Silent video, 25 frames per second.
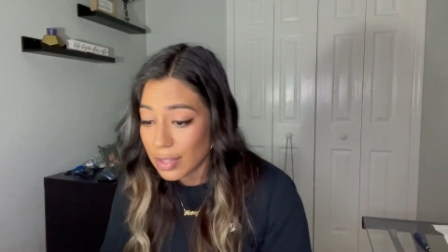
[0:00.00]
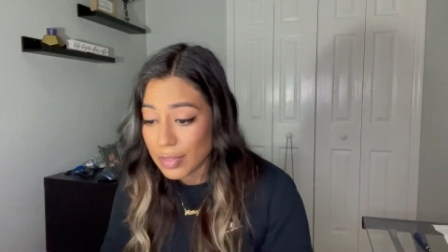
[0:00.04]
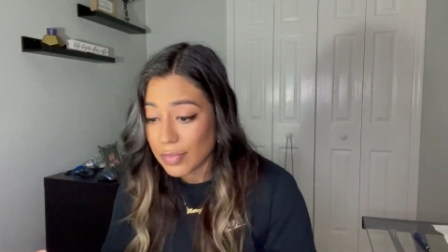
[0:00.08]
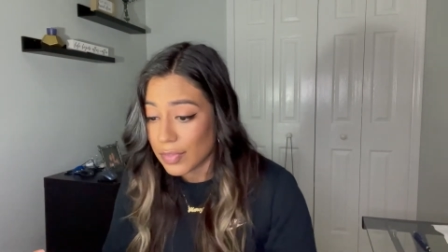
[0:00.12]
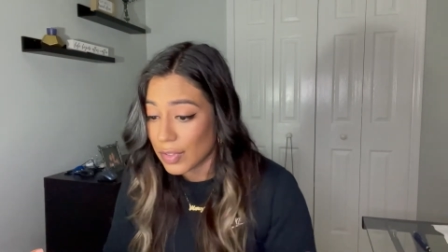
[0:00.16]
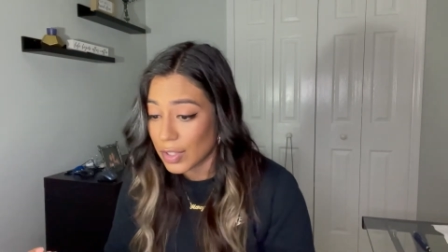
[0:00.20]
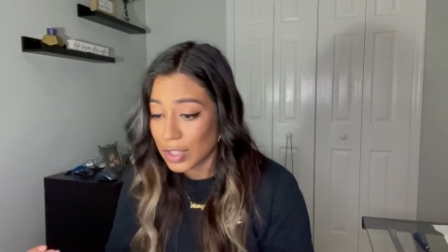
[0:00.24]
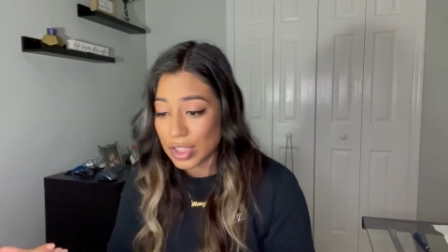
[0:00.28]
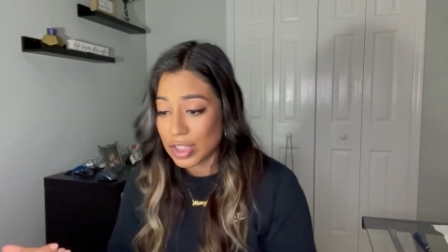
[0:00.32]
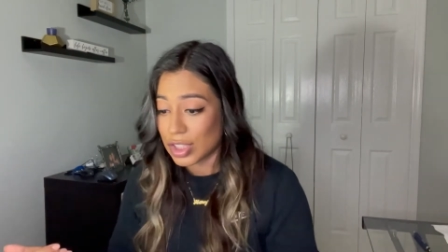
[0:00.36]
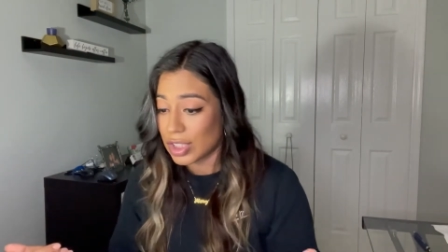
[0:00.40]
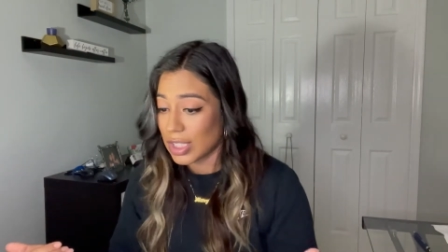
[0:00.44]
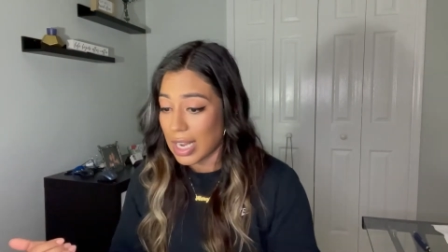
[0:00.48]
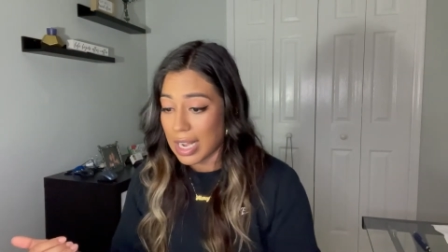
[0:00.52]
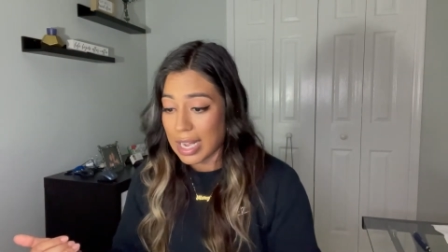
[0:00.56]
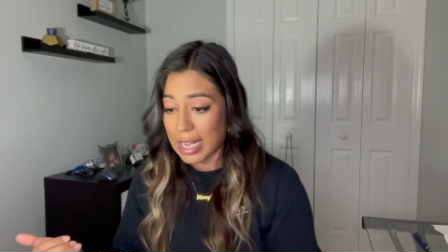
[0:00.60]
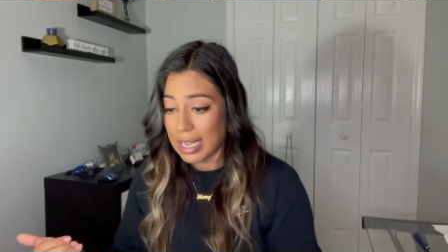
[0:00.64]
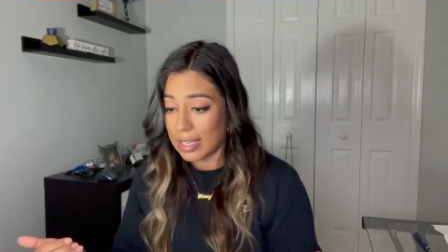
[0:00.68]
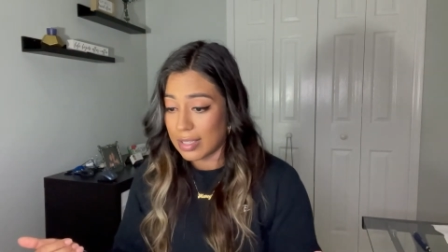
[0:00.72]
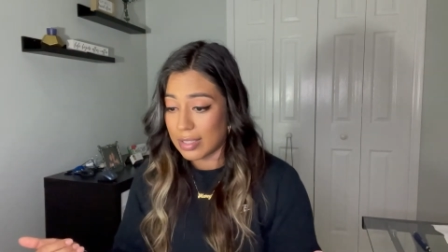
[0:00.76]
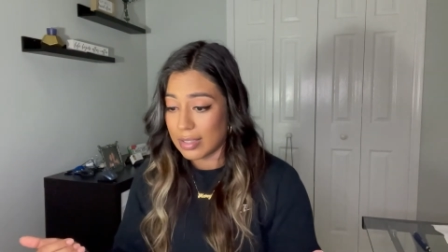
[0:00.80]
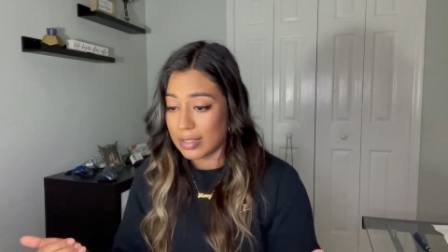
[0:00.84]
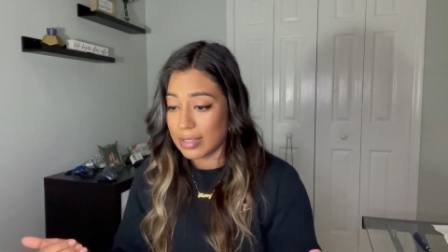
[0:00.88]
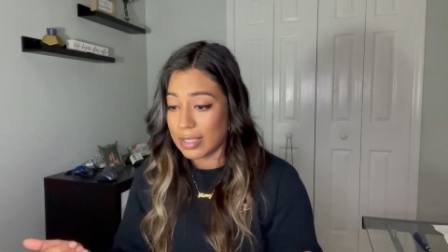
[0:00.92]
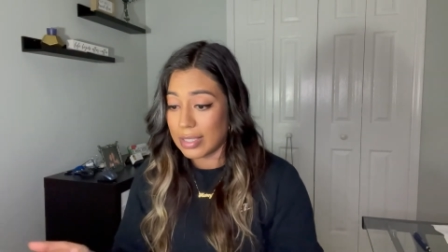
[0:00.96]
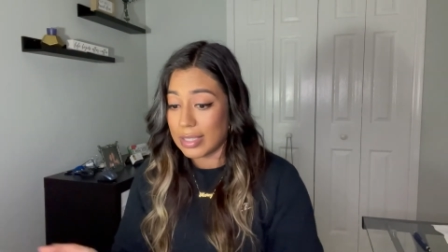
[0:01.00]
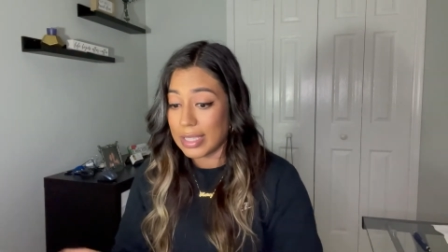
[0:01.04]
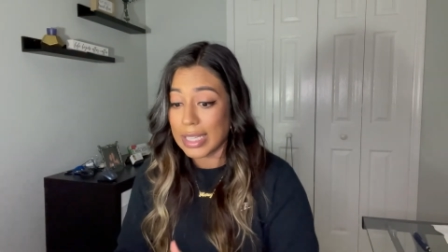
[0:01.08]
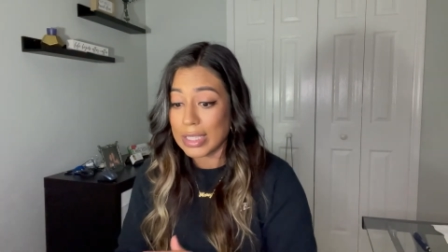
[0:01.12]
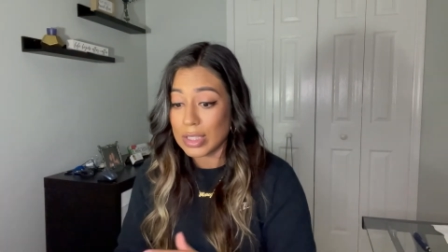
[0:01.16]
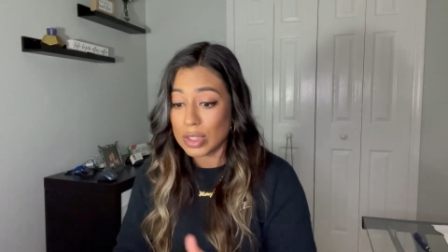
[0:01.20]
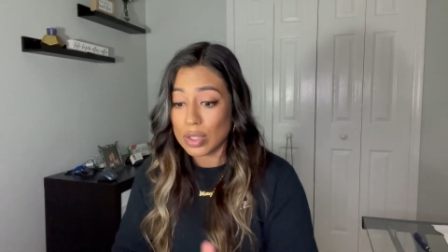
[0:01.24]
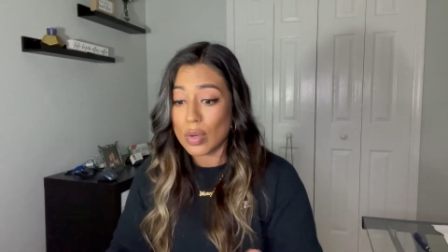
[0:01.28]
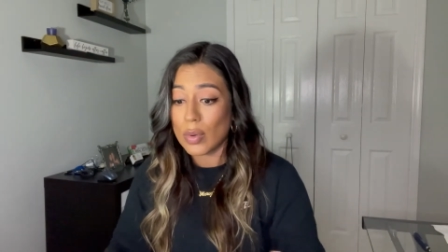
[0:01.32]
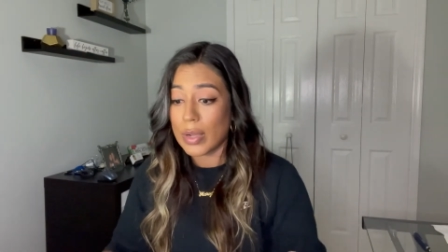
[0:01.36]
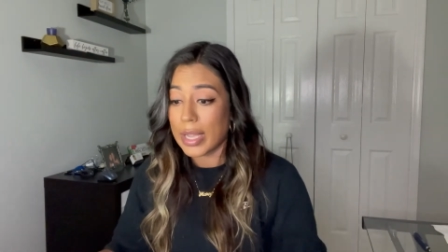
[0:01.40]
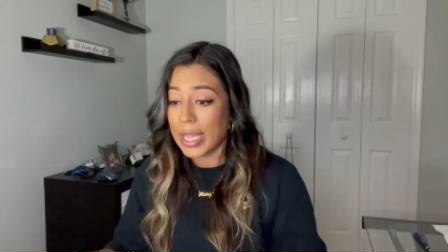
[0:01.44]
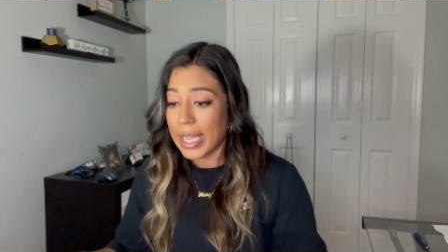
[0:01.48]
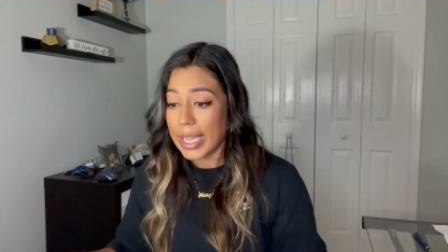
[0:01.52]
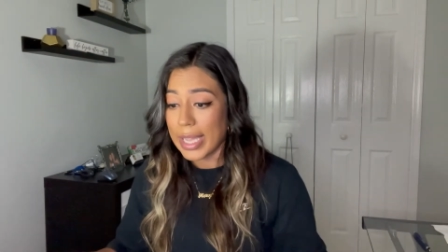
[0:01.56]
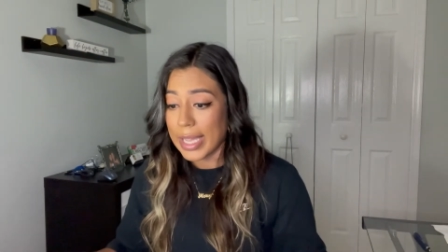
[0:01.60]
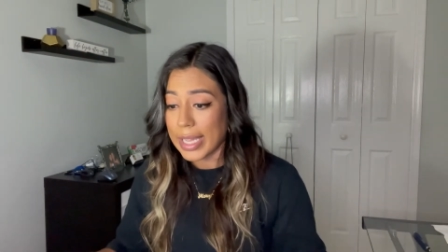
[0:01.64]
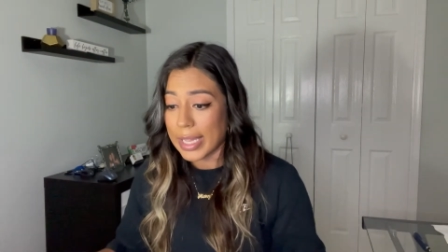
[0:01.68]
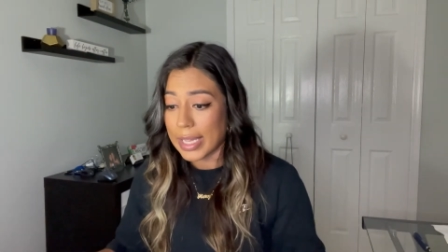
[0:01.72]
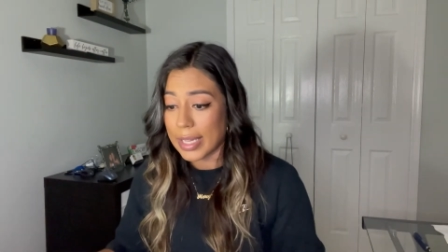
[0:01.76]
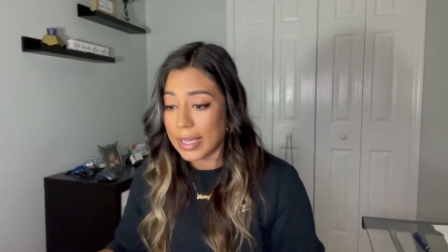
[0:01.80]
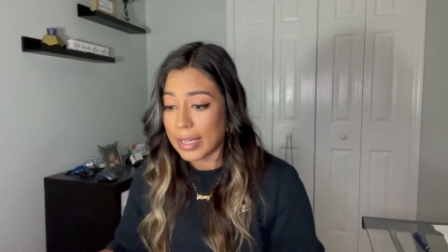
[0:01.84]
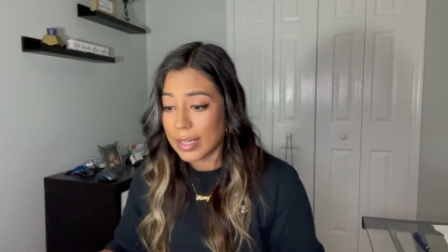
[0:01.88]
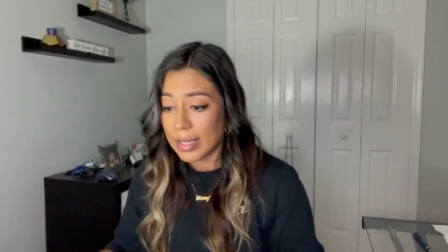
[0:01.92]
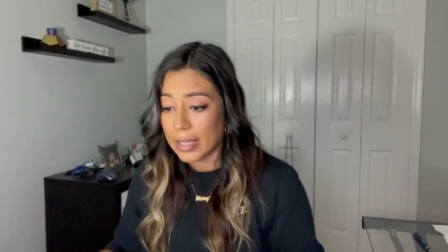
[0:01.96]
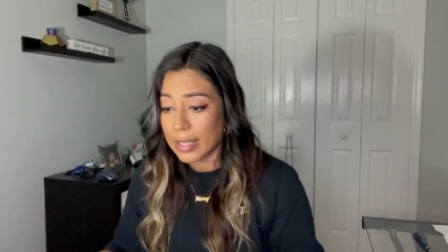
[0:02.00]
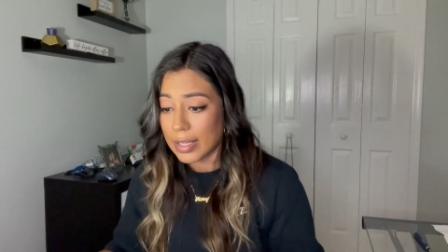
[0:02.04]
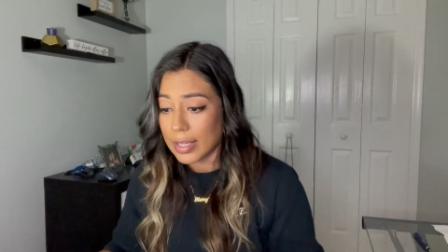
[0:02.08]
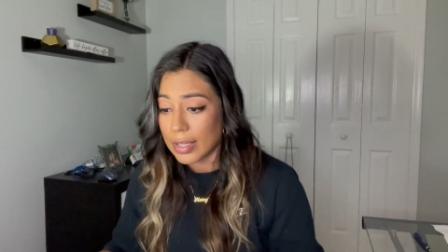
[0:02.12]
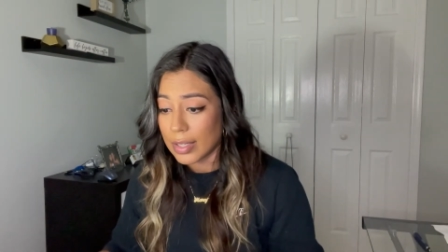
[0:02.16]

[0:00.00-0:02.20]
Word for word: first shot, and that's okay.